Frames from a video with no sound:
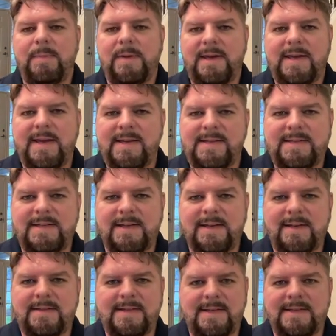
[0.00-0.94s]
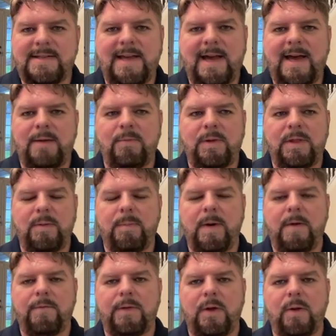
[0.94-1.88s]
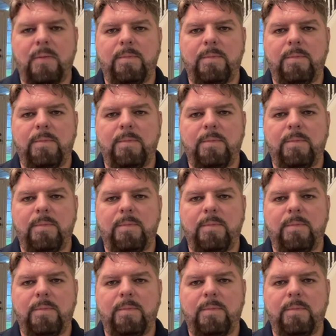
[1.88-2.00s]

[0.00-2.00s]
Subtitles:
McKissic to sign with the Buffalo